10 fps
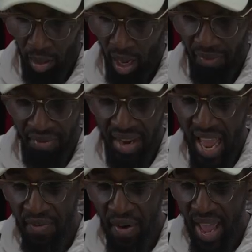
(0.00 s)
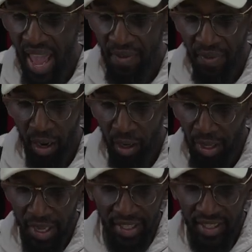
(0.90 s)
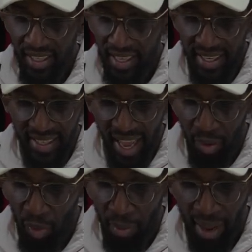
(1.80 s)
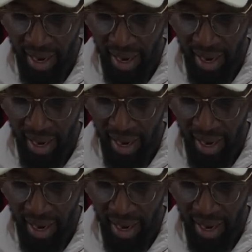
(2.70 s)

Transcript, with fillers: I've never ever seen this animal in my